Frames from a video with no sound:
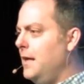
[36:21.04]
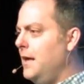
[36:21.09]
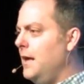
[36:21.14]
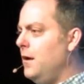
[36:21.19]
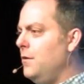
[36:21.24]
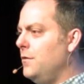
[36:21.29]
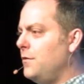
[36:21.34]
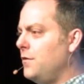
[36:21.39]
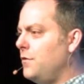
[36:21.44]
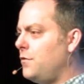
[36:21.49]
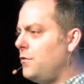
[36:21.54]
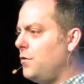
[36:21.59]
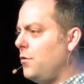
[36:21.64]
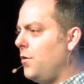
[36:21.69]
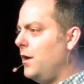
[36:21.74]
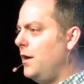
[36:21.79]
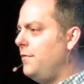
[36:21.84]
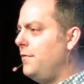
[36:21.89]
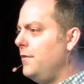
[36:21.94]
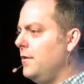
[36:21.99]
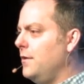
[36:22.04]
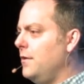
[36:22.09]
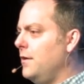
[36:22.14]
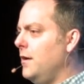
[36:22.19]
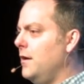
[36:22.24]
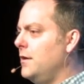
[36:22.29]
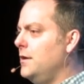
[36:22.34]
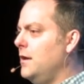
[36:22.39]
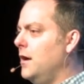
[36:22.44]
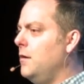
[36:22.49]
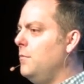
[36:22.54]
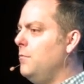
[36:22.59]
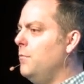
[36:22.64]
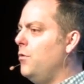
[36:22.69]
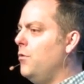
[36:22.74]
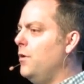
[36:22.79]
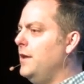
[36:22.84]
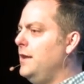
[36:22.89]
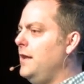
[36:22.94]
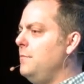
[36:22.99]
It was a story of a young
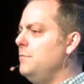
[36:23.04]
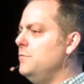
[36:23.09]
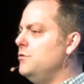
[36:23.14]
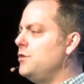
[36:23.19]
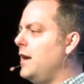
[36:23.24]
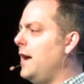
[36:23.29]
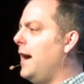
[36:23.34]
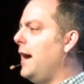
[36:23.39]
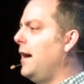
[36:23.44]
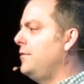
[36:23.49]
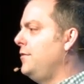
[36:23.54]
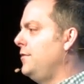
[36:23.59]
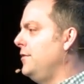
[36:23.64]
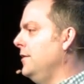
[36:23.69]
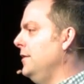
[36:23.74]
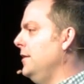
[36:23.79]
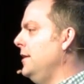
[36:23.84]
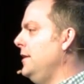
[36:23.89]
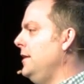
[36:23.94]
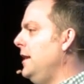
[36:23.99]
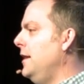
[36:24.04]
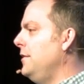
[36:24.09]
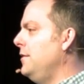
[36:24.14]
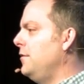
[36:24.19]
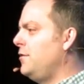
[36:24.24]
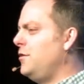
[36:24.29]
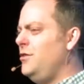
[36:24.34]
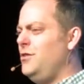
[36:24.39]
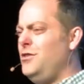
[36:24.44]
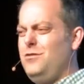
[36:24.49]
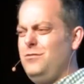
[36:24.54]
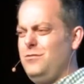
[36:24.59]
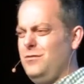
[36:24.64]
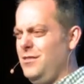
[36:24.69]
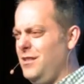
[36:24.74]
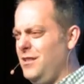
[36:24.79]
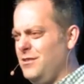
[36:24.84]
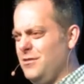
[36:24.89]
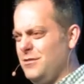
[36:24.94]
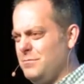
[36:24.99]
boy named Jackson, and he had this
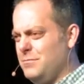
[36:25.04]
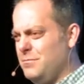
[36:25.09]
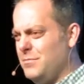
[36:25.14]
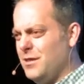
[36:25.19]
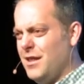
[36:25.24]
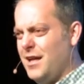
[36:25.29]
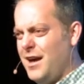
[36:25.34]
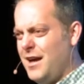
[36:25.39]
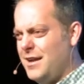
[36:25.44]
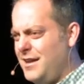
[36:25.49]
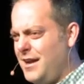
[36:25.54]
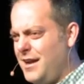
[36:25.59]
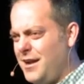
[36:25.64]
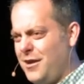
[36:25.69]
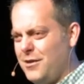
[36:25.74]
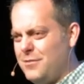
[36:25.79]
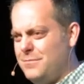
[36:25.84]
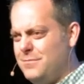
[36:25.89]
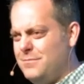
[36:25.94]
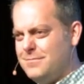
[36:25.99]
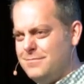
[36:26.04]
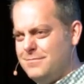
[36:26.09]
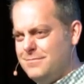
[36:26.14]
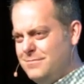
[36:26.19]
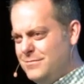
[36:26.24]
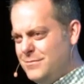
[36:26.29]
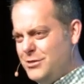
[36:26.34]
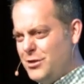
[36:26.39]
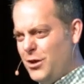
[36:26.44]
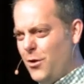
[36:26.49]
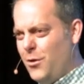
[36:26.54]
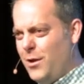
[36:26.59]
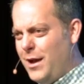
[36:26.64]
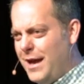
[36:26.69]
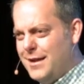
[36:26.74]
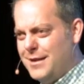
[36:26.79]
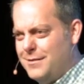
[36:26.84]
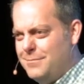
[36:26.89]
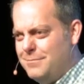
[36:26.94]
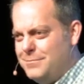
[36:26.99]
cute little blonde-haired,
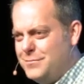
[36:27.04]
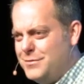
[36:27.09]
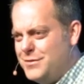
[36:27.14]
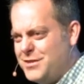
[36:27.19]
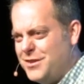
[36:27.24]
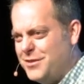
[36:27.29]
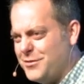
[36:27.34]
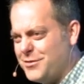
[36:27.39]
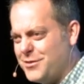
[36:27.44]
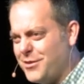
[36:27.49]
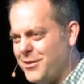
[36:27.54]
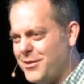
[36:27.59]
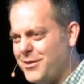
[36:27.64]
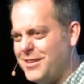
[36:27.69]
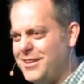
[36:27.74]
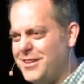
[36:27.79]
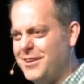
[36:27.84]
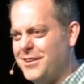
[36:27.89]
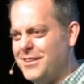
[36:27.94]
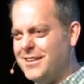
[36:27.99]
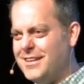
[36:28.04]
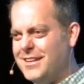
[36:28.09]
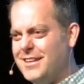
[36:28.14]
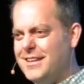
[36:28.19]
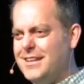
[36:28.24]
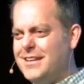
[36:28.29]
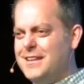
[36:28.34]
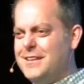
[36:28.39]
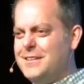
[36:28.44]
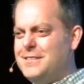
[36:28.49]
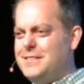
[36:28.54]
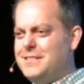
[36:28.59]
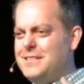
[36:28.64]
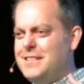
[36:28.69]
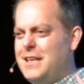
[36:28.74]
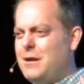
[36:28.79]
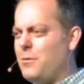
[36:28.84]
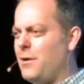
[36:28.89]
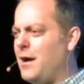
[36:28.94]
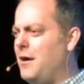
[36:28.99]
toe-headed sister, you know, and
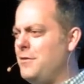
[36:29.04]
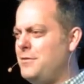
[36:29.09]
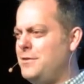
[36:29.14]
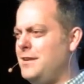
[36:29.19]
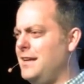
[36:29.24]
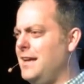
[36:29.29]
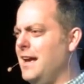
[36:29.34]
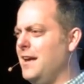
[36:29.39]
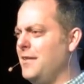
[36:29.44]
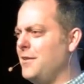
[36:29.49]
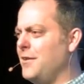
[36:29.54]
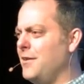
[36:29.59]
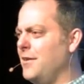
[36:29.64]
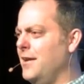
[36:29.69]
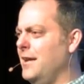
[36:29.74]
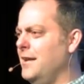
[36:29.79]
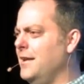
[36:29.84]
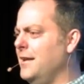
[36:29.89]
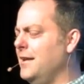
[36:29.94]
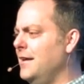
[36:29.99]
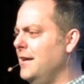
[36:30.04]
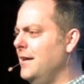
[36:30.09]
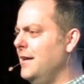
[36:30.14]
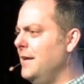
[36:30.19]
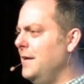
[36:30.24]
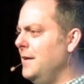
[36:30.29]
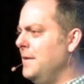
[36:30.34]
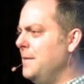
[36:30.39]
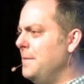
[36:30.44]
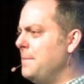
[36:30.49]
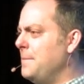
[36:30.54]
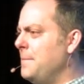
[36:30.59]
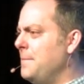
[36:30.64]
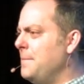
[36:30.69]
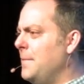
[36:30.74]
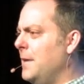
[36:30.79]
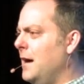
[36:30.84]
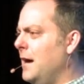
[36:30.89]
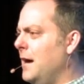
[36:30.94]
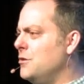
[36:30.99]
they were out together, and
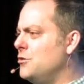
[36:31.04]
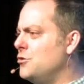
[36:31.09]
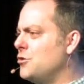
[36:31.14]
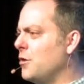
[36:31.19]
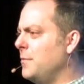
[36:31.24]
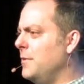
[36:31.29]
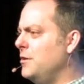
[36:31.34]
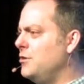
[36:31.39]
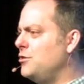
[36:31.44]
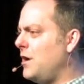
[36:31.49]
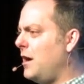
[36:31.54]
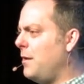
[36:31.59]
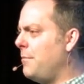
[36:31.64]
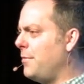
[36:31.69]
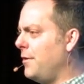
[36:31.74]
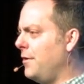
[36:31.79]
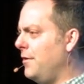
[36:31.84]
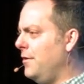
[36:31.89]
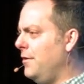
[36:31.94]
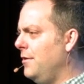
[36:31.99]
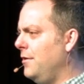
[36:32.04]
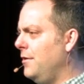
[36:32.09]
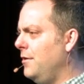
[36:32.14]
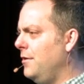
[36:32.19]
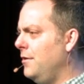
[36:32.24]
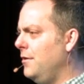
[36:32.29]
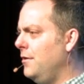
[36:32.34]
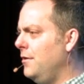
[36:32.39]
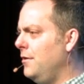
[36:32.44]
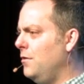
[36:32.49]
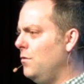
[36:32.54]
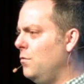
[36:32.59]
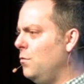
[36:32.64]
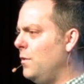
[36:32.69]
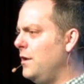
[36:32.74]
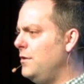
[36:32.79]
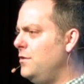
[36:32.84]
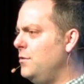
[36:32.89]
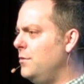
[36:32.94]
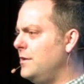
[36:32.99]
a German shepherd
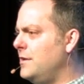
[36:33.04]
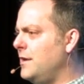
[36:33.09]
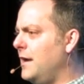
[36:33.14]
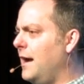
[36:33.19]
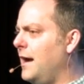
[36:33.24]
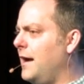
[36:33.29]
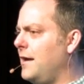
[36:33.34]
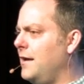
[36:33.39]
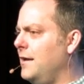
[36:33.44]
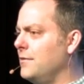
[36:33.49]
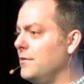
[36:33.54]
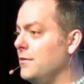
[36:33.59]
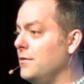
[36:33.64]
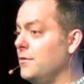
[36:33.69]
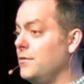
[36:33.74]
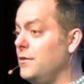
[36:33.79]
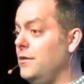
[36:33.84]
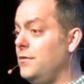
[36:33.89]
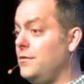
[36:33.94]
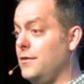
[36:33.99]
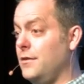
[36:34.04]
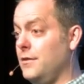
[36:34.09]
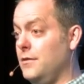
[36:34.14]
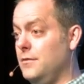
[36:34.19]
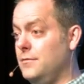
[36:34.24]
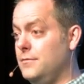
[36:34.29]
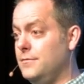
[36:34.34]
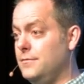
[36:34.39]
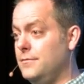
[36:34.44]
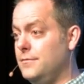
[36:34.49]
went to attack his little sister.